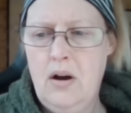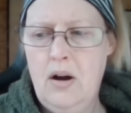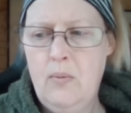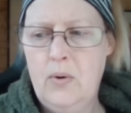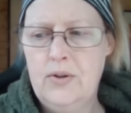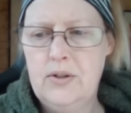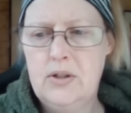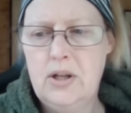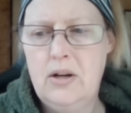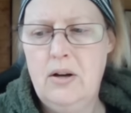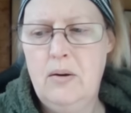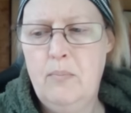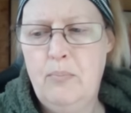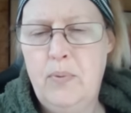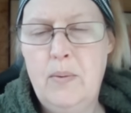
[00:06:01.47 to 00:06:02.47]
I want
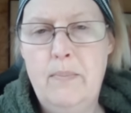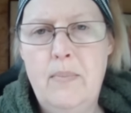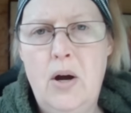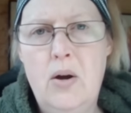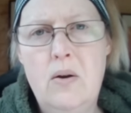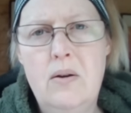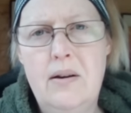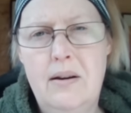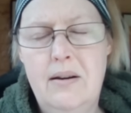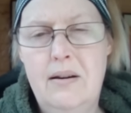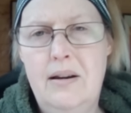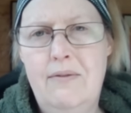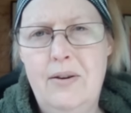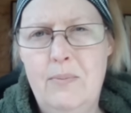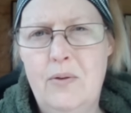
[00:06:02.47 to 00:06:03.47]
to promote
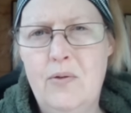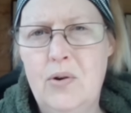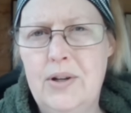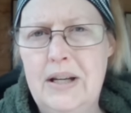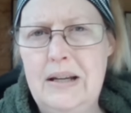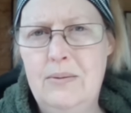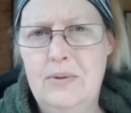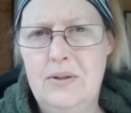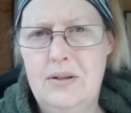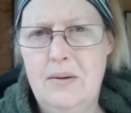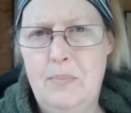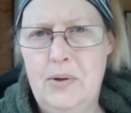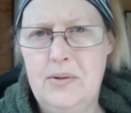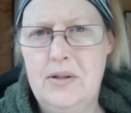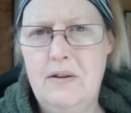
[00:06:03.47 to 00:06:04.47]
living with chronic illness
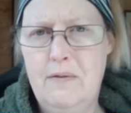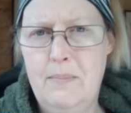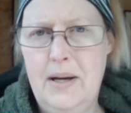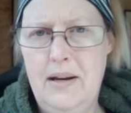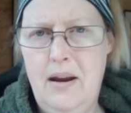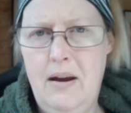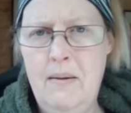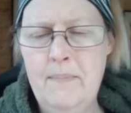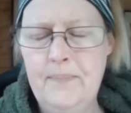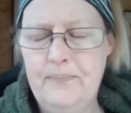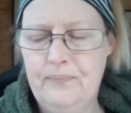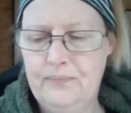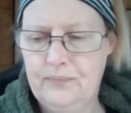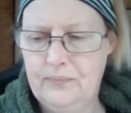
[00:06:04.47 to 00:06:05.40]
in a positive manner.